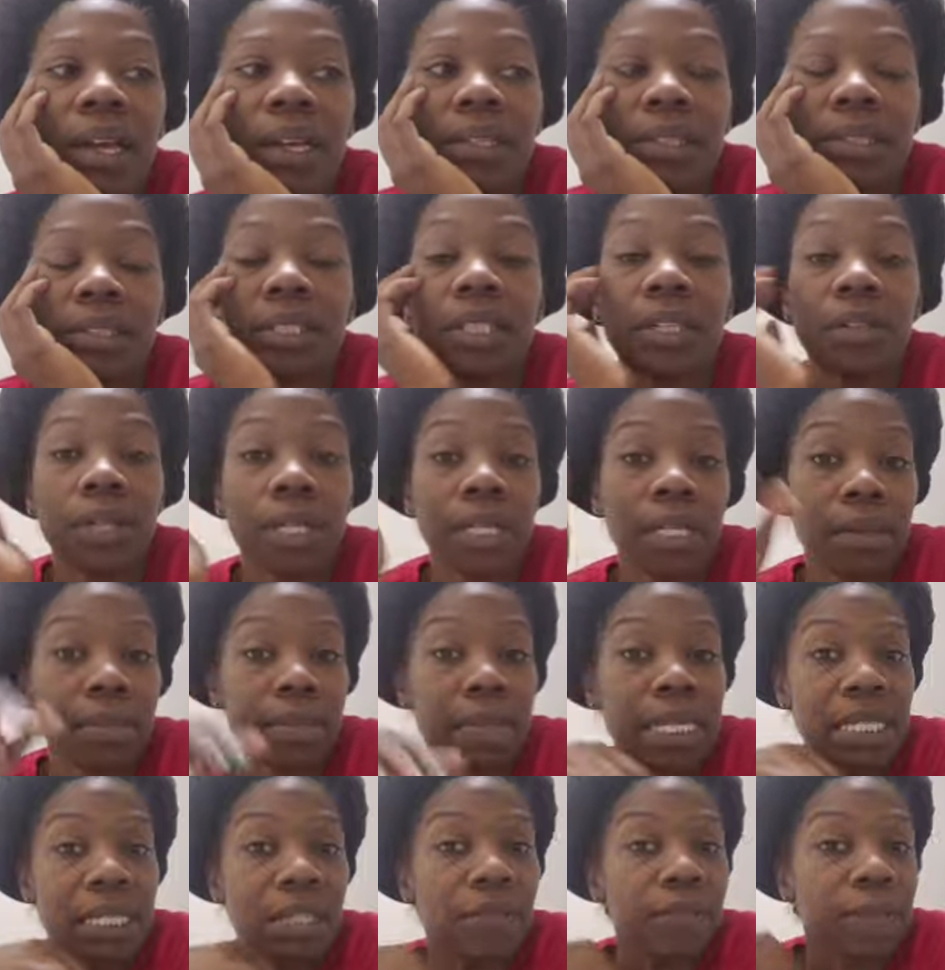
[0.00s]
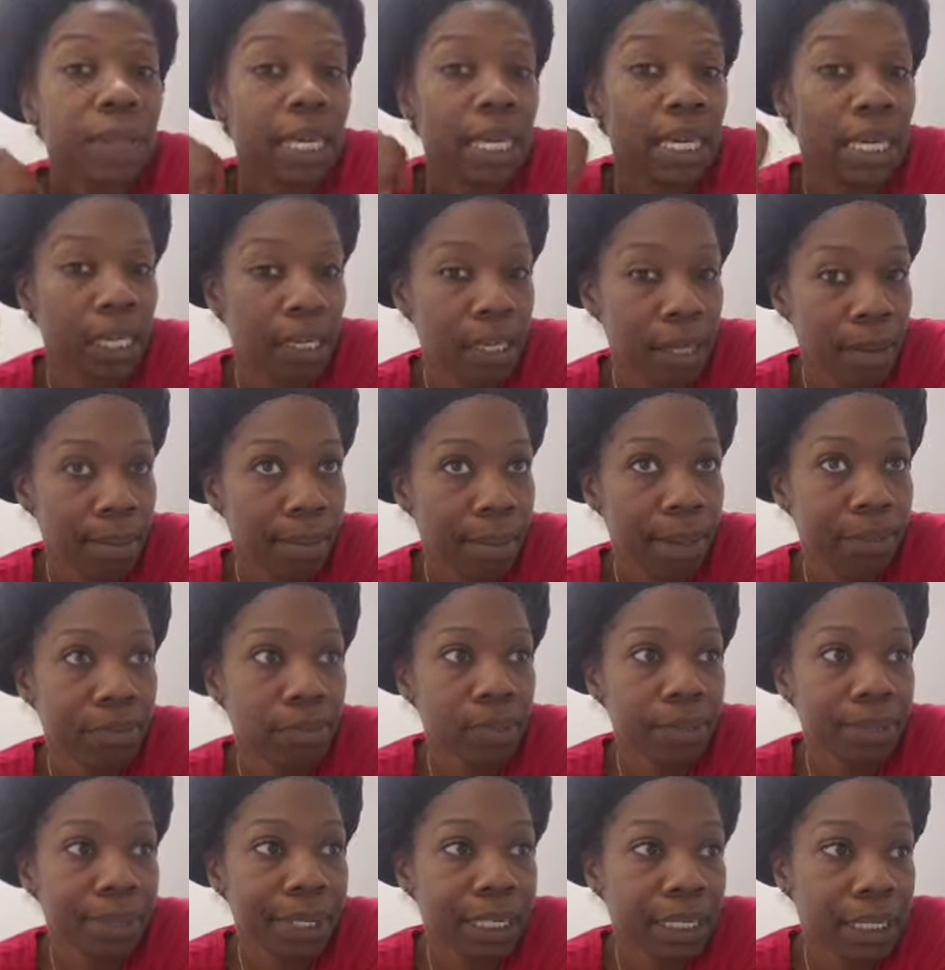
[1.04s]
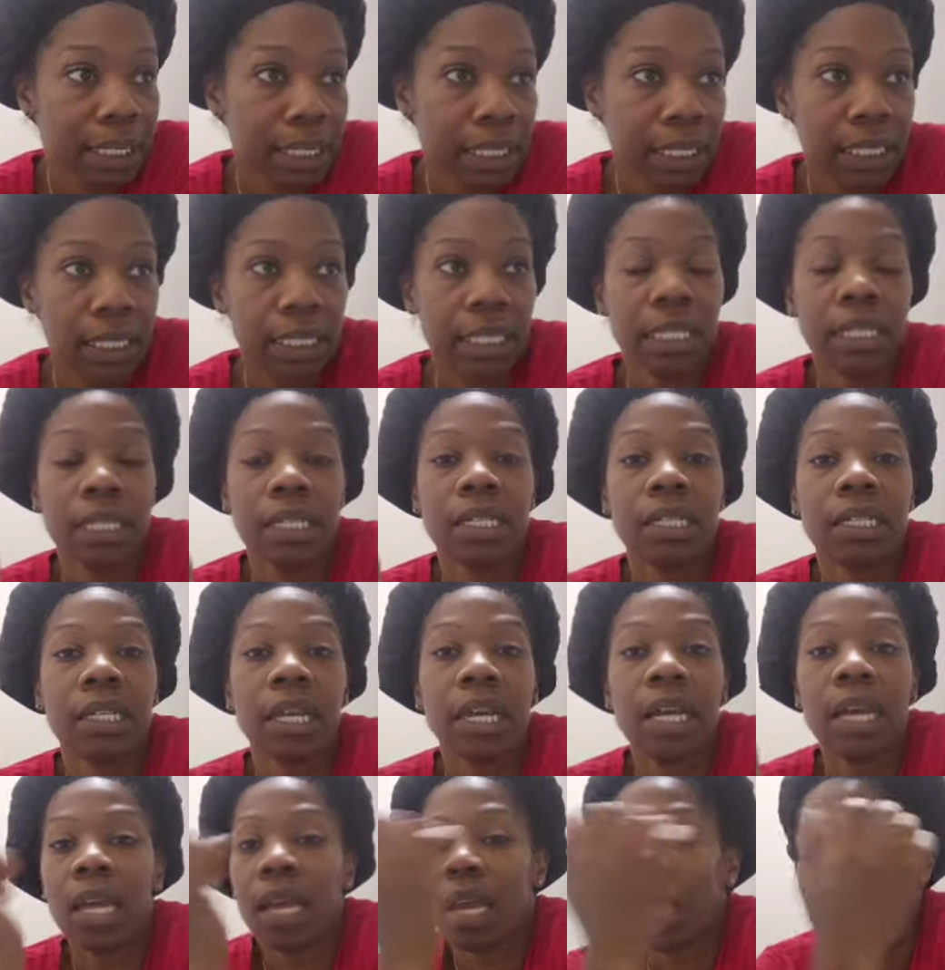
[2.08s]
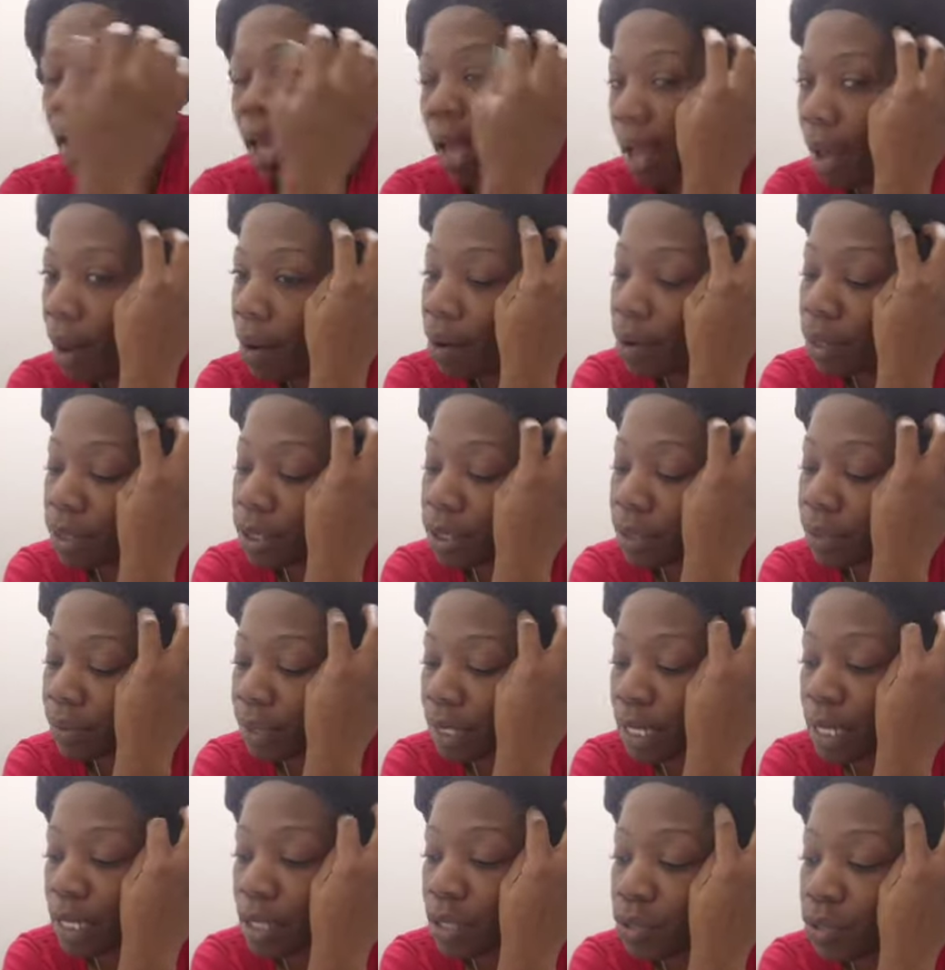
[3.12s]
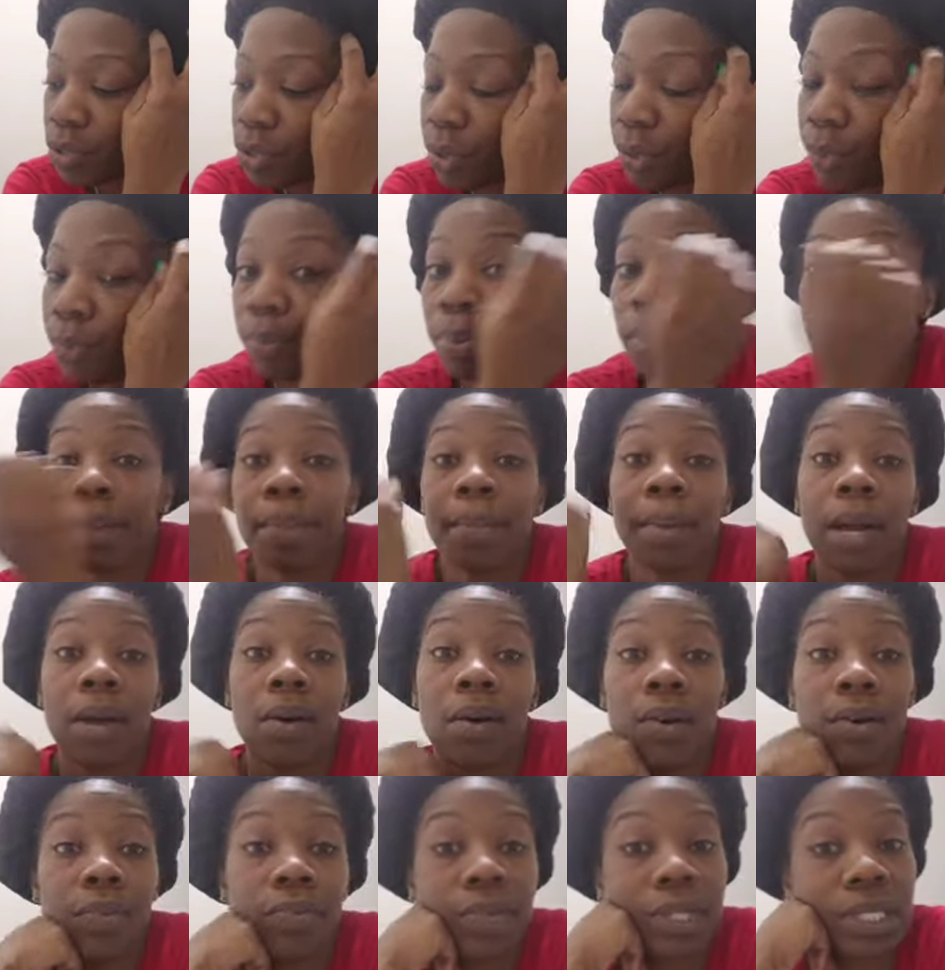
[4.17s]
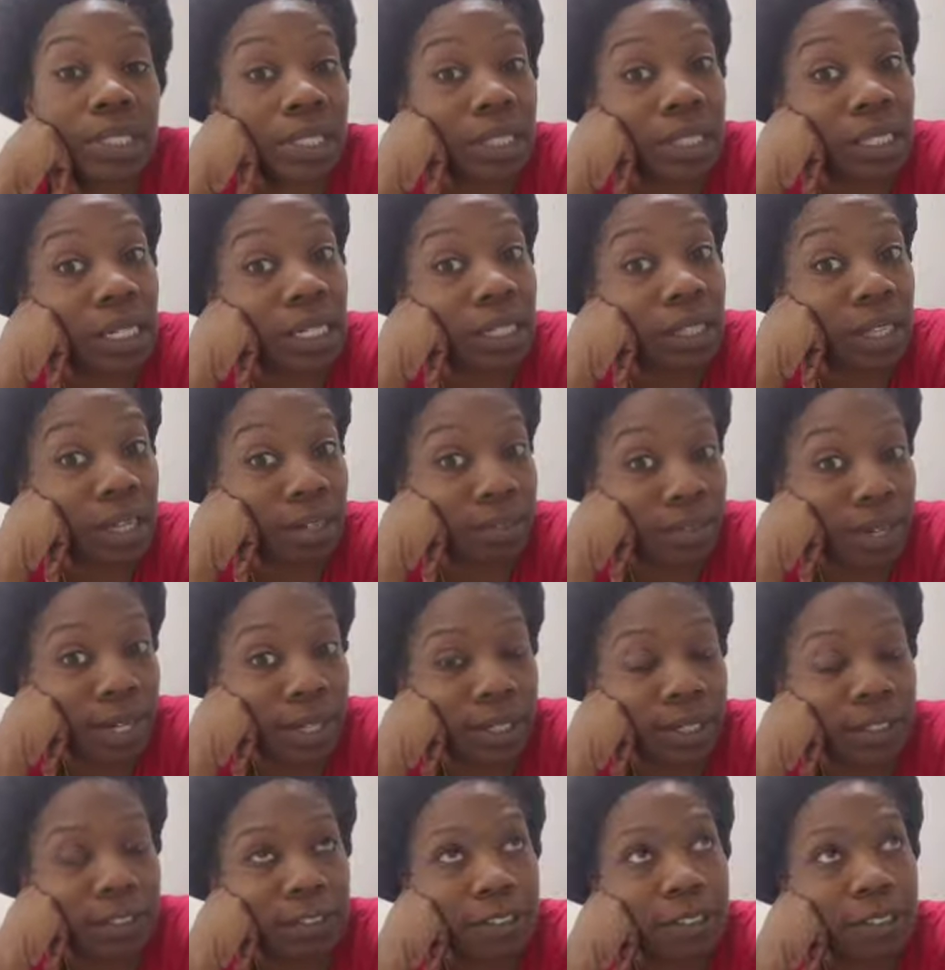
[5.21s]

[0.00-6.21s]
So, in the midst of me getting out my room cleaned, and I also need to prep my office and get that ready.